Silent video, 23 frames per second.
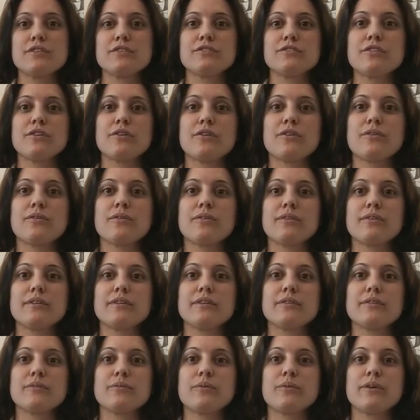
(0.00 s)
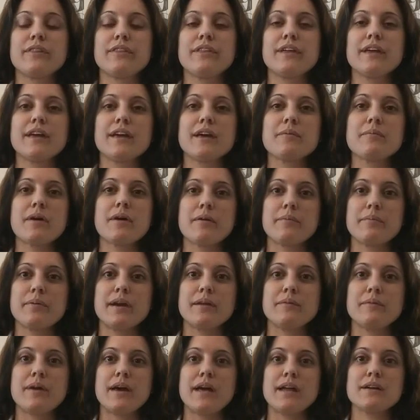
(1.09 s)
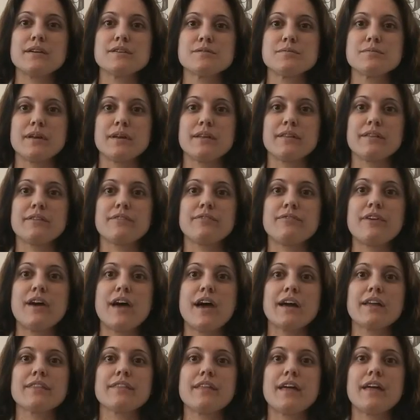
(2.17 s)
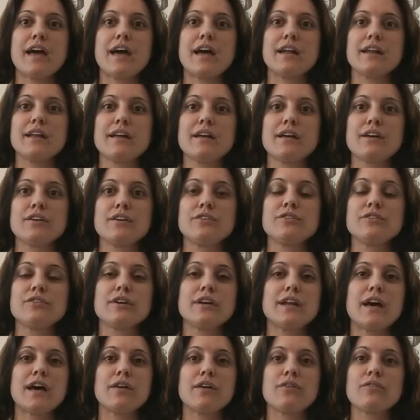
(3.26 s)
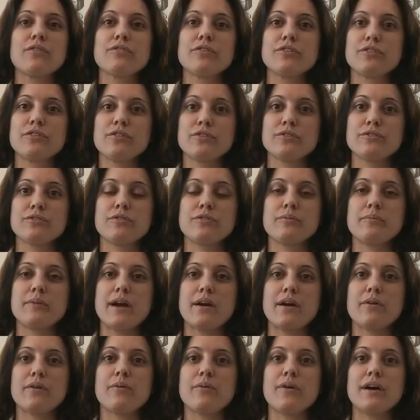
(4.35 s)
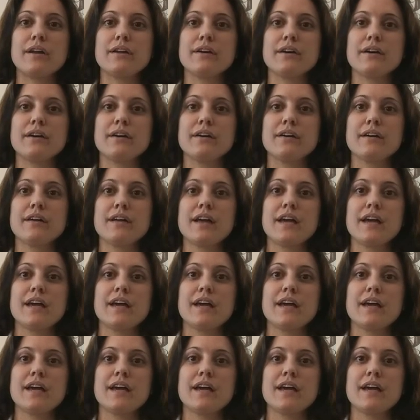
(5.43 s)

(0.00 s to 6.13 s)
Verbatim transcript: So, when thinking about pain management, the fact that you cannot overdose from marijuana,